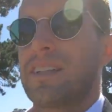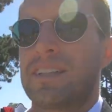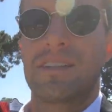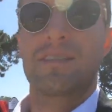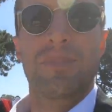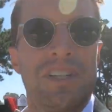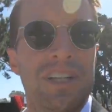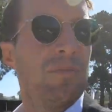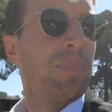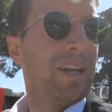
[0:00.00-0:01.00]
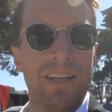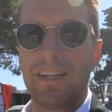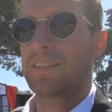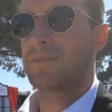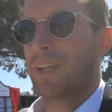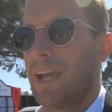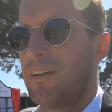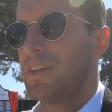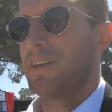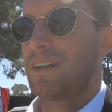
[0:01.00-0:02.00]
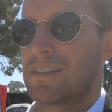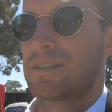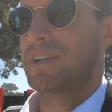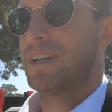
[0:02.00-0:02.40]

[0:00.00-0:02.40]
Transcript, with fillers: like there's some champagne, some caviar, and some